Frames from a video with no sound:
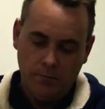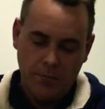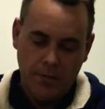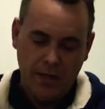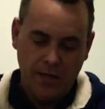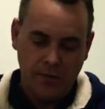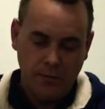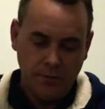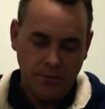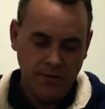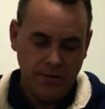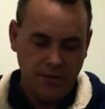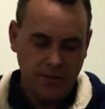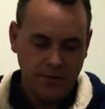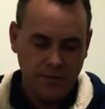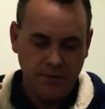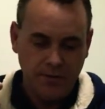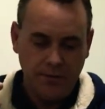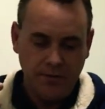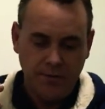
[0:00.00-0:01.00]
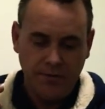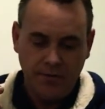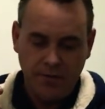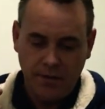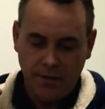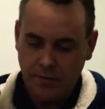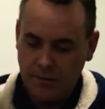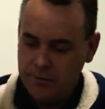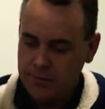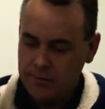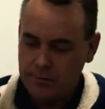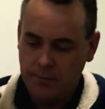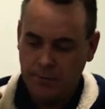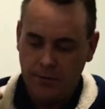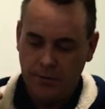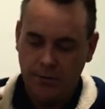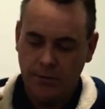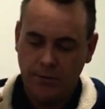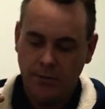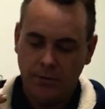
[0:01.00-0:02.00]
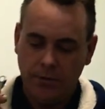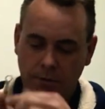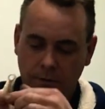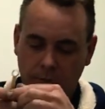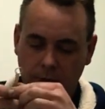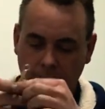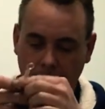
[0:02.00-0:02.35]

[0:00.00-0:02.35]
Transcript: Power down to the second switch,